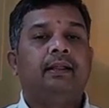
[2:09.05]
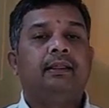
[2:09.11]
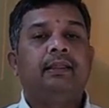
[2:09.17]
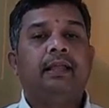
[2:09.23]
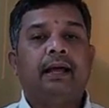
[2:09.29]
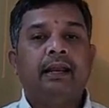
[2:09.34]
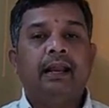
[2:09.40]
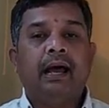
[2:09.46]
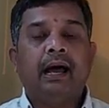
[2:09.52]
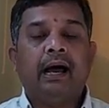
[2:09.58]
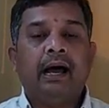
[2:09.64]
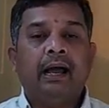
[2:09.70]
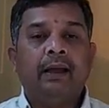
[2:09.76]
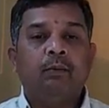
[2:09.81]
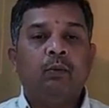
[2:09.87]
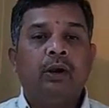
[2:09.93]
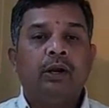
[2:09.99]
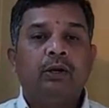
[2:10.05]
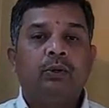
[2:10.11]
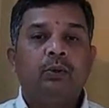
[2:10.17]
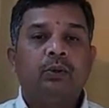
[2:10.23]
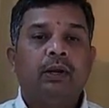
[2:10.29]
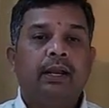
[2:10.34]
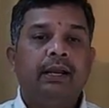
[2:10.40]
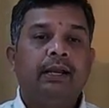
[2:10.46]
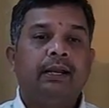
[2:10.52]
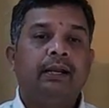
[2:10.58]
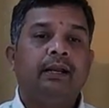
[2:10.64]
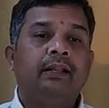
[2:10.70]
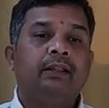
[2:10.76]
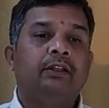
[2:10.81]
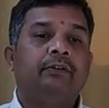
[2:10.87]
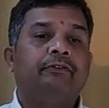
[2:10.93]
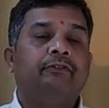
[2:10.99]
Then I want to write it
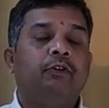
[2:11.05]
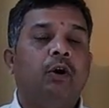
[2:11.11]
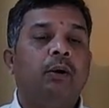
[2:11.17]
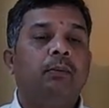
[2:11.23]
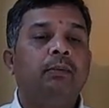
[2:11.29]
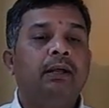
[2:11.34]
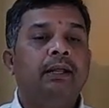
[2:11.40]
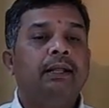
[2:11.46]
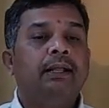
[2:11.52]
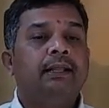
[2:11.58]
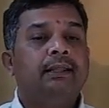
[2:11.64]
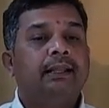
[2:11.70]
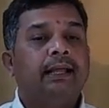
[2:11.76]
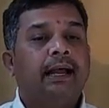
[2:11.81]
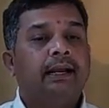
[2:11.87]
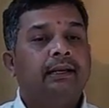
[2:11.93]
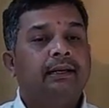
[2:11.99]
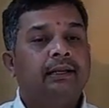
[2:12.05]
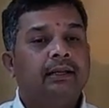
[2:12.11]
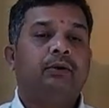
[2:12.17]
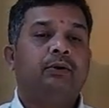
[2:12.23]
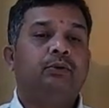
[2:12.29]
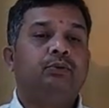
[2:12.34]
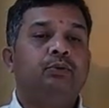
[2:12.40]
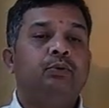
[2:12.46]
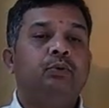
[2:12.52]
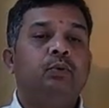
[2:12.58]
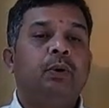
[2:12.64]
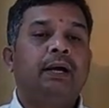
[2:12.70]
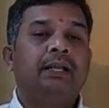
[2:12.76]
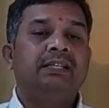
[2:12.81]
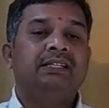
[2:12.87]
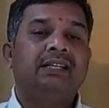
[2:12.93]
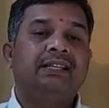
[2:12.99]
in the form that 2
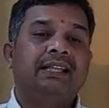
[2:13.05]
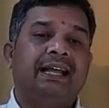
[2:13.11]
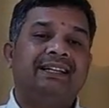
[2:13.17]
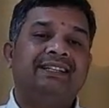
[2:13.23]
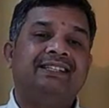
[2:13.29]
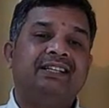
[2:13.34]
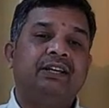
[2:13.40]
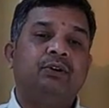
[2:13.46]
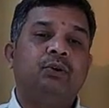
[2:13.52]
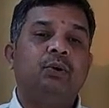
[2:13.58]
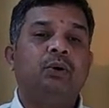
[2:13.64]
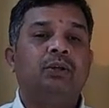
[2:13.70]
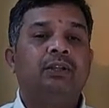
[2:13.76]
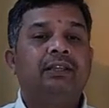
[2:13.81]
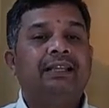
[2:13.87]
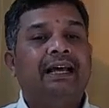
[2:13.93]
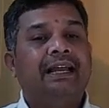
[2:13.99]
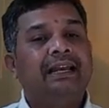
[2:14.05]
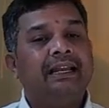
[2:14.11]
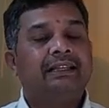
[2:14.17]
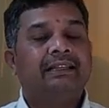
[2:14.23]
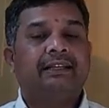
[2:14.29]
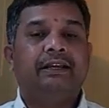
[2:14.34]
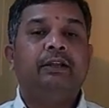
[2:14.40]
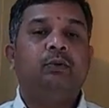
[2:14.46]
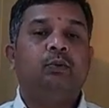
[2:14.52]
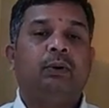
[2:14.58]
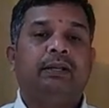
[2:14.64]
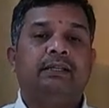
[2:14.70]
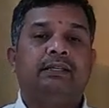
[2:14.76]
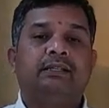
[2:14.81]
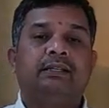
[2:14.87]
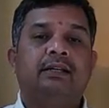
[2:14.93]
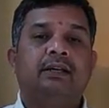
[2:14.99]
ones, then 0, then 3
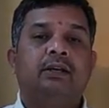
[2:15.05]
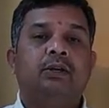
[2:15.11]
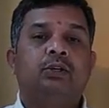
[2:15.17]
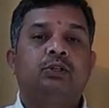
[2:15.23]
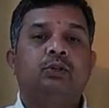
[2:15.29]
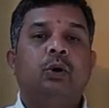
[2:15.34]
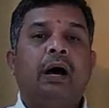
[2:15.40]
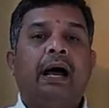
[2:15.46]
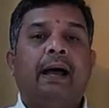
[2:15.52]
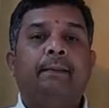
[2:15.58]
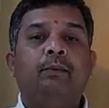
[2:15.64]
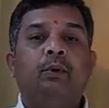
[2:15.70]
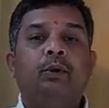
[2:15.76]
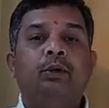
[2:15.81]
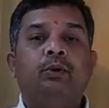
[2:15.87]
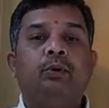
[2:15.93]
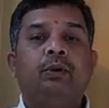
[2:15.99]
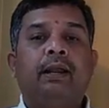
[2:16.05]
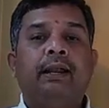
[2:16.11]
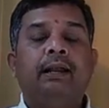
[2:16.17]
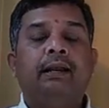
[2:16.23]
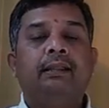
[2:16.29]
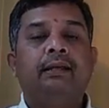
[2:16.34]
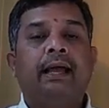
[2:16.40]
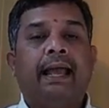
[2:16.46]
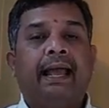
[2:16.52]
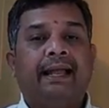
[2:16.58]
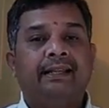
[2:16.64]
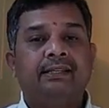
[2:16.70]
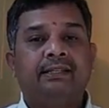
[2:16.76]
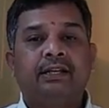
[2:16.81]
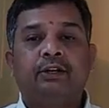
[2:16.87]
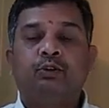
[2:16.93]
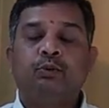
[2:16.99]
ones. So I am going to write the
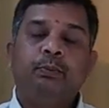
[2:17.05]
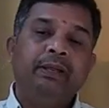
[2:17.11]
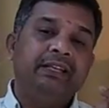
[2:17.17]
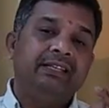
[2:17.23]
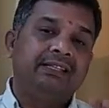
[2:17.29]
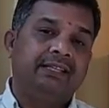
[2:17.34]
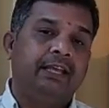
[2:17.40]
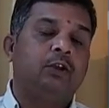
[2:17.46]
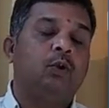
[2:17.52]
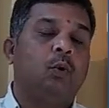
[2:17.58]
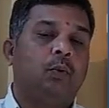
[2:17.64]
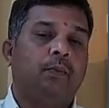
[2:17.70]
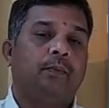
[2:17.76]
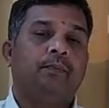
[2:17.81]
answer to be 0.